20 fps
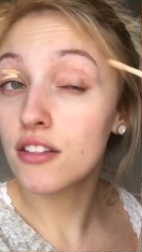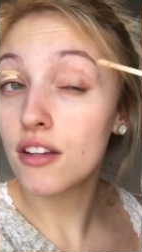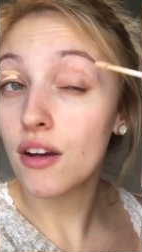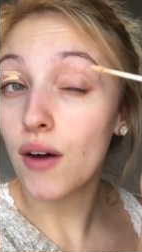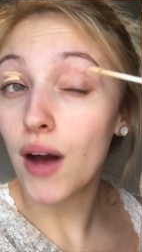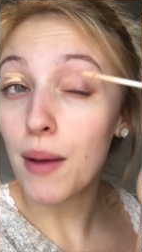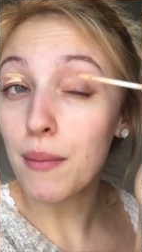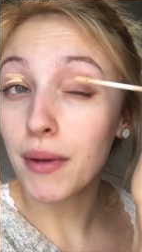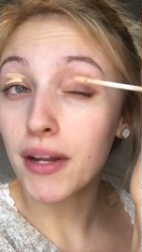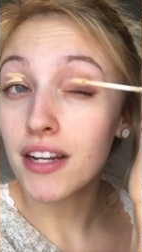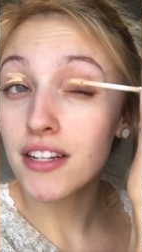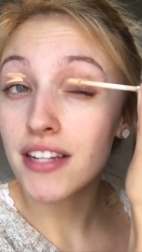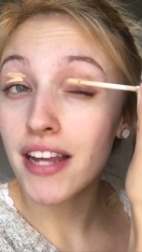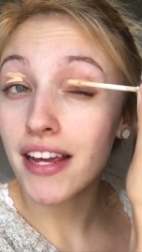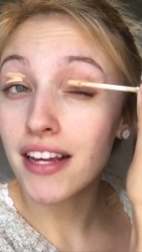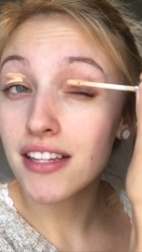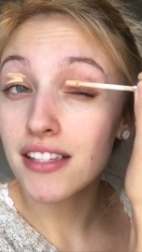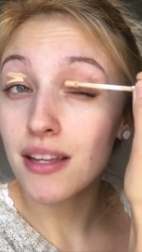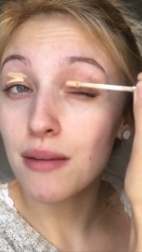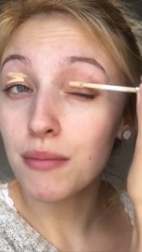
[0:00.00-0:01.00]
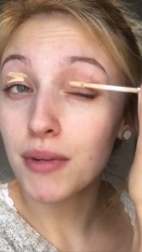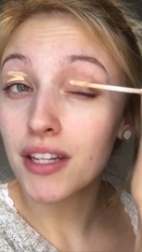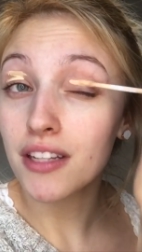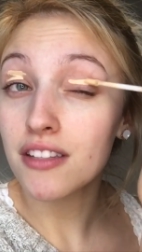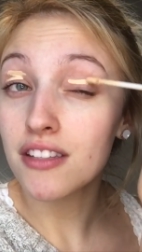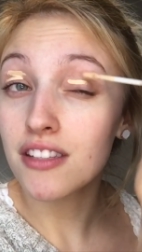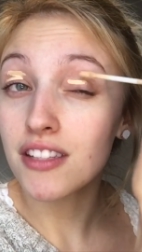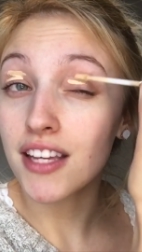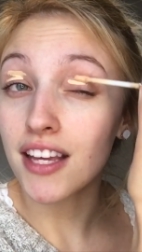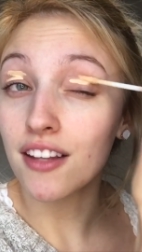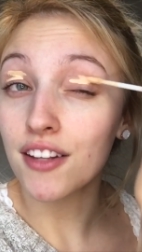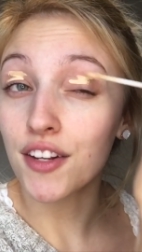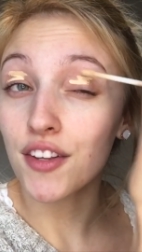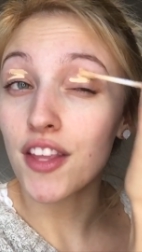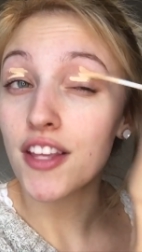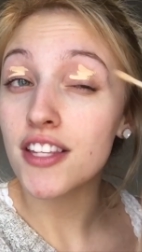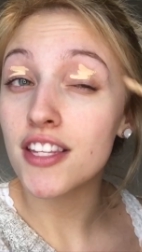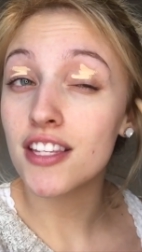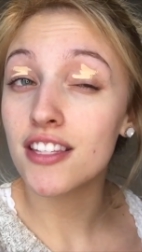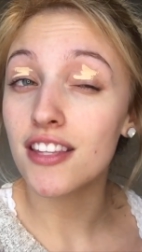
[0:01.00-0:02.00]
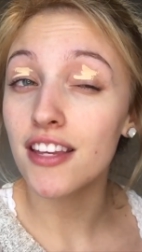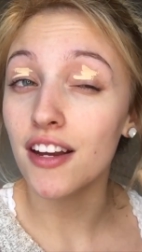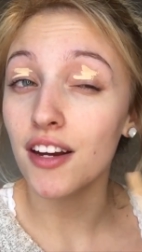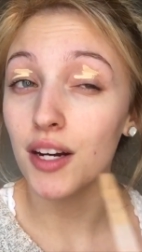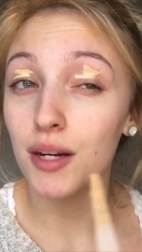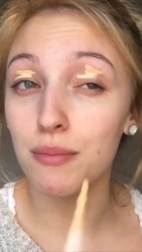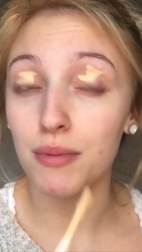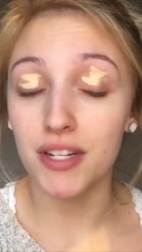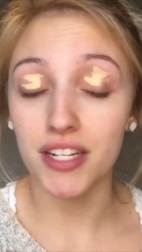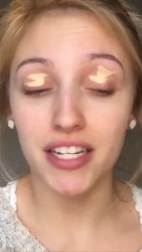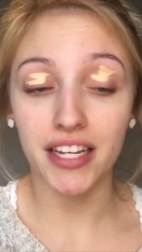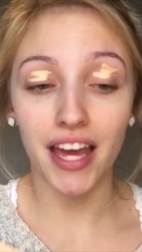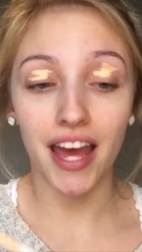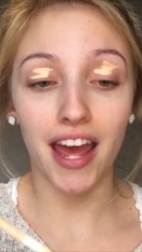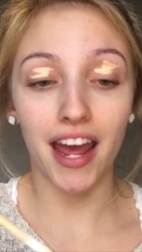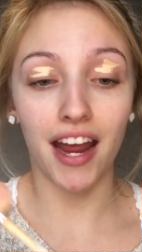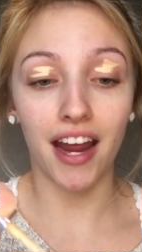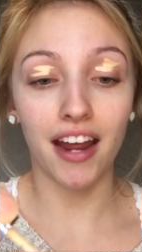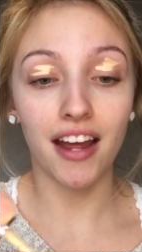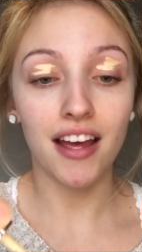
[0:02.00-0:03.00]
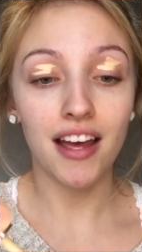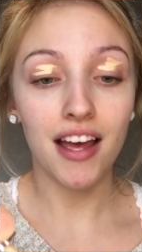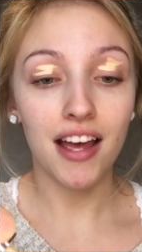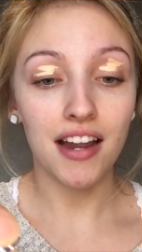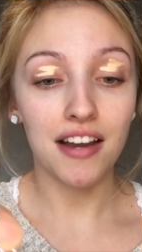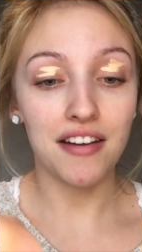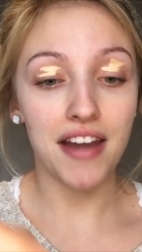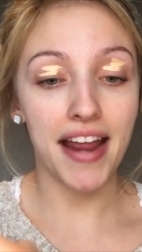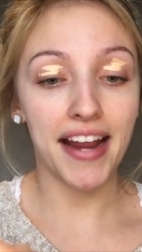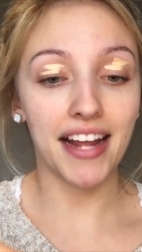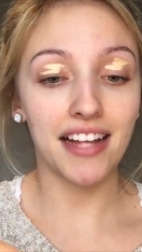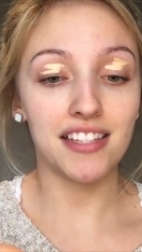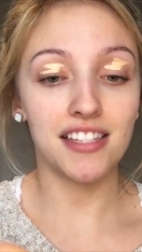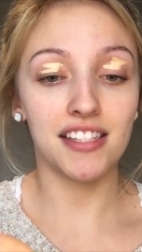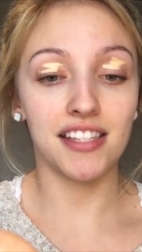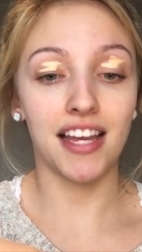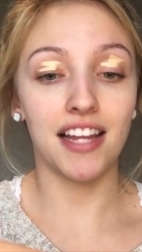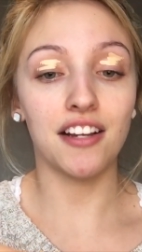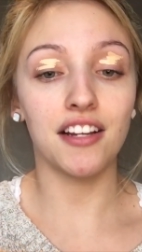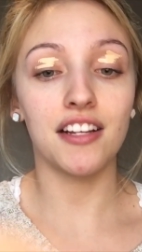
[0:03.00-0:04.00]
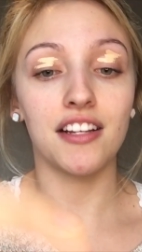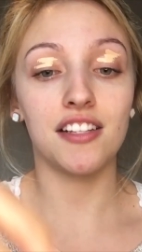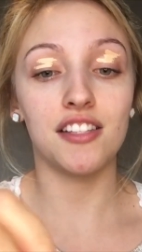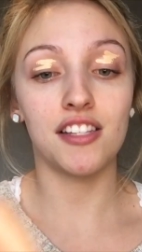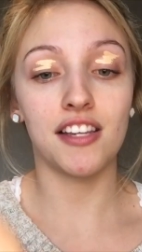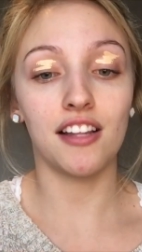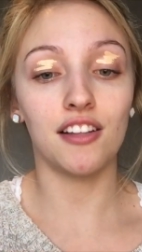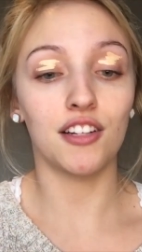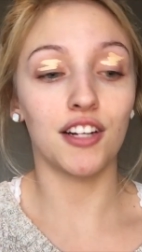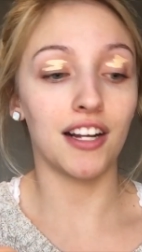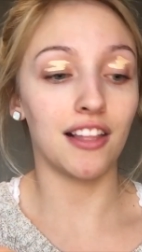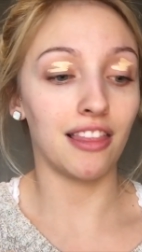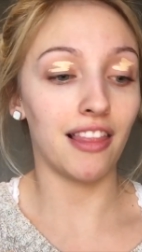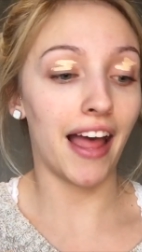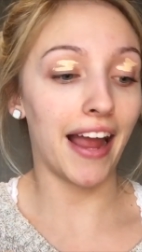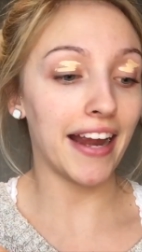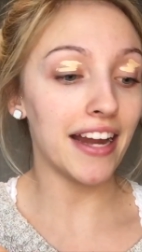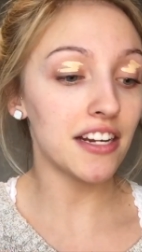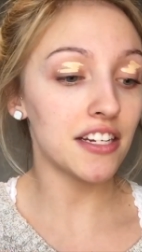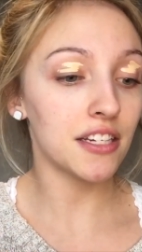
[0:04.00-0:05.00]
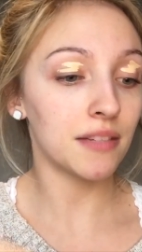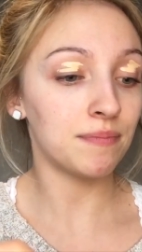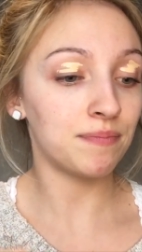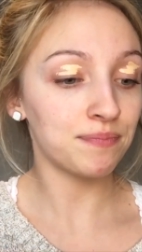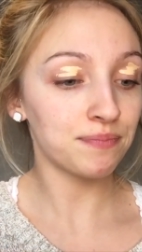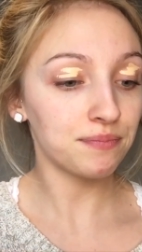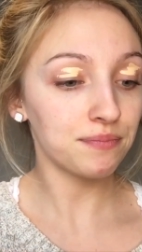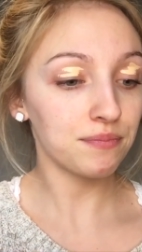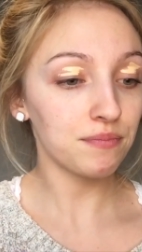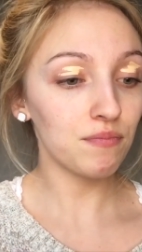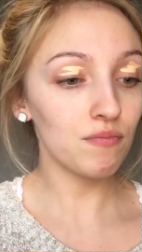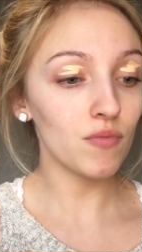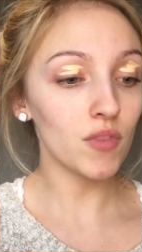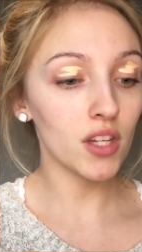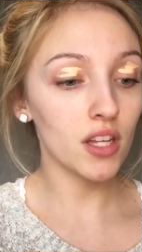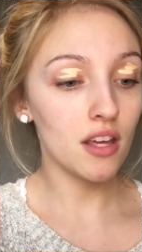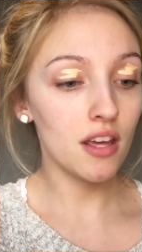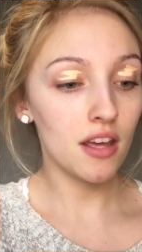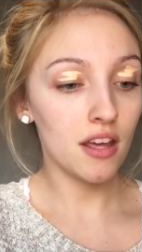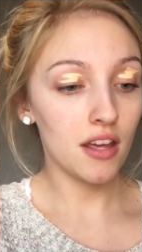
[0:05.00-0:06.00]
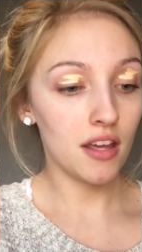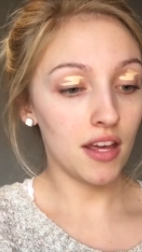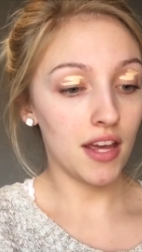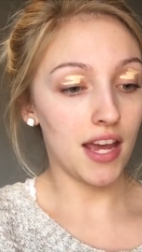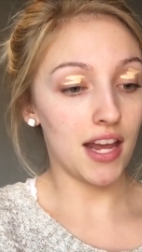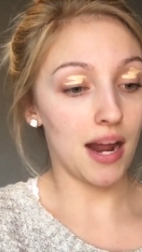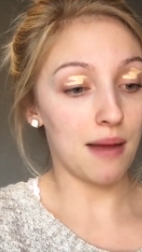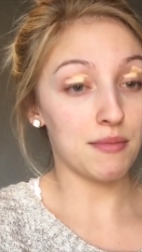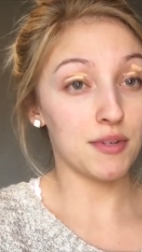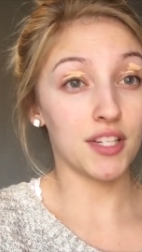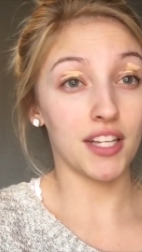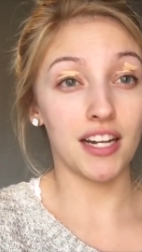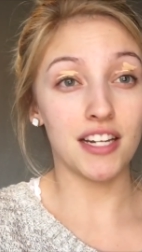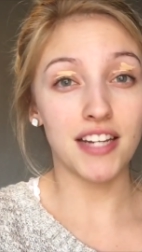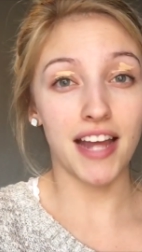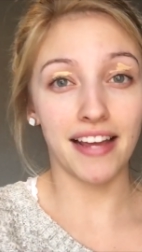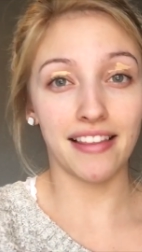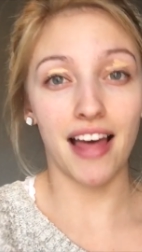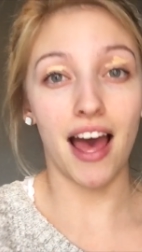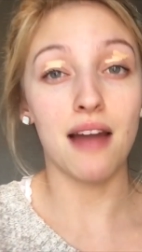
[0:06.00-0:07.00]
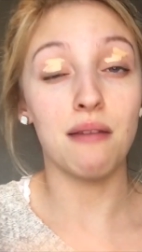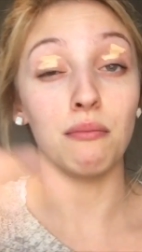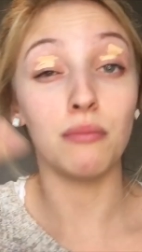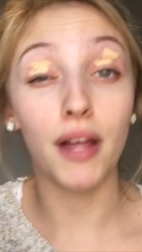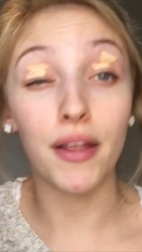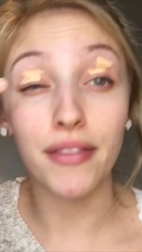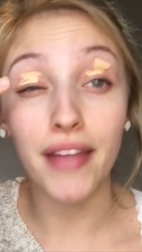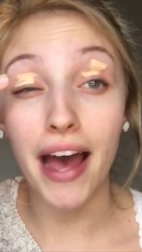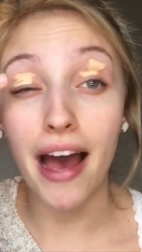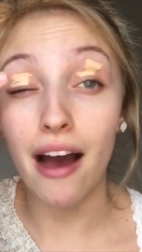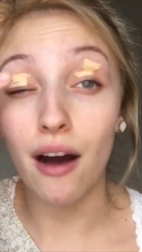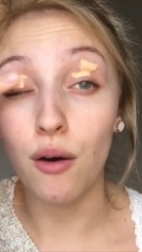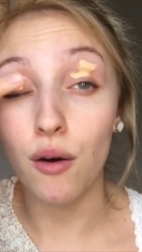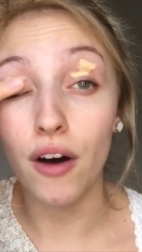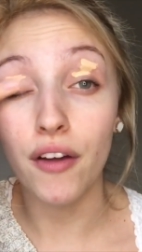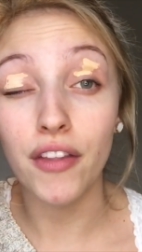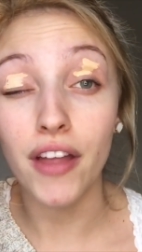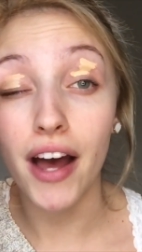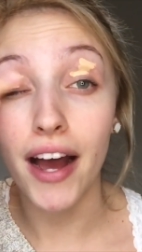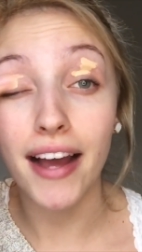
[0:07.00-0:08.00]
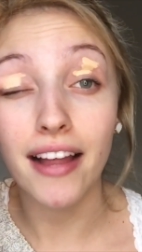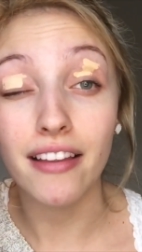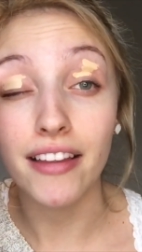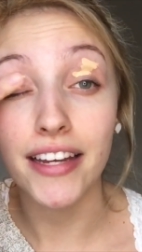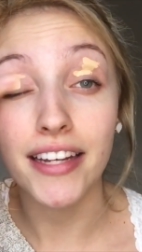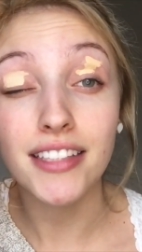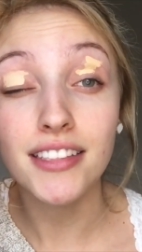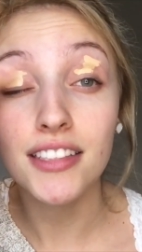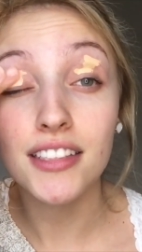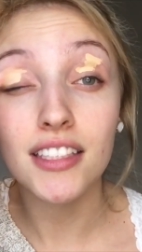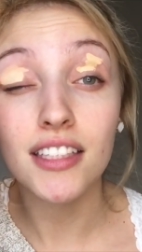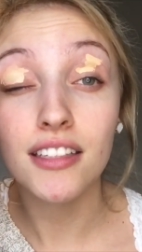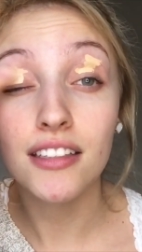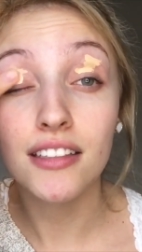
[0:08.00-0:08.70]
So I'm going to take some concealer. This is the Urban Decay Naked Skin Concealer in Light. And I'm just going to take that and blend that out on the eyelids.